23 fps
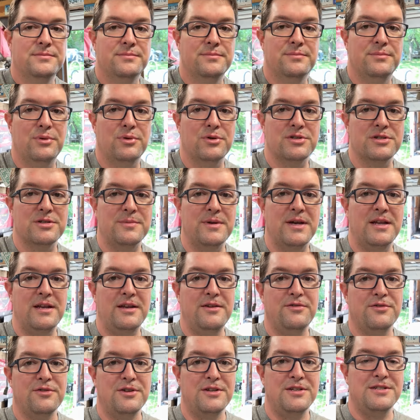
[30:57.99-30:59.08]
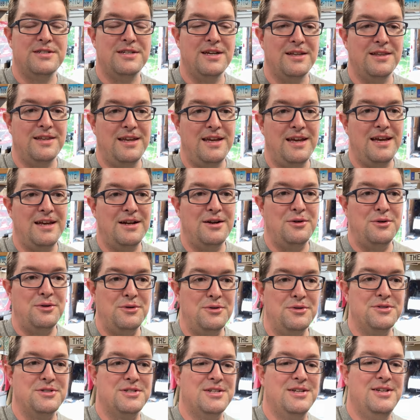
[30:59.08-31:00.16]
pour some antifreeze down the ant
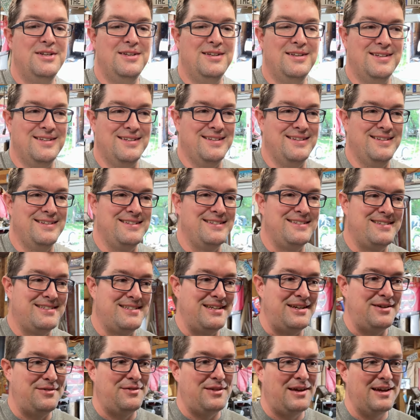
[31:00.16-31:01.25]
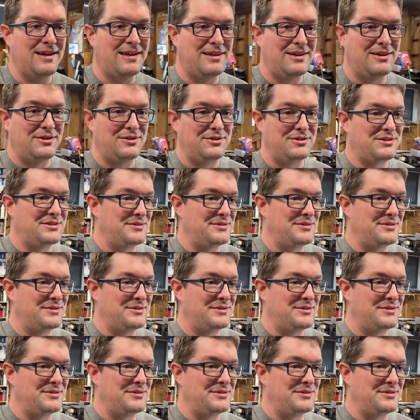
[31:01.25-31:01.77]
holes and see if that kills